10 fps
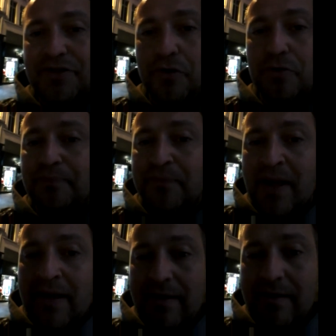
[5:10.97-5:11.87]
So
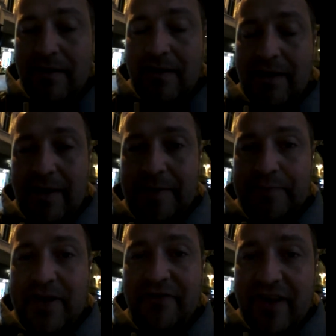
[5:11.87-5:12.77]

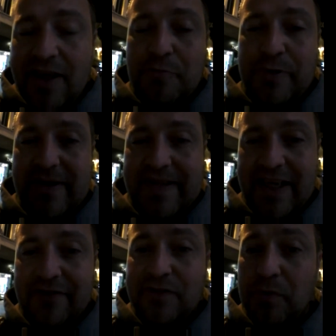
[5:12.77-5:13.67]
the value
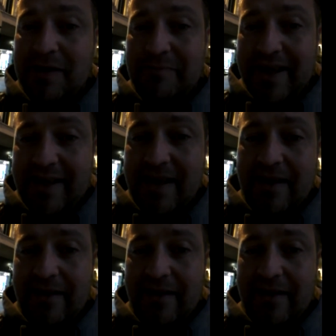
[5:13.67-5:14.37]
perceived will be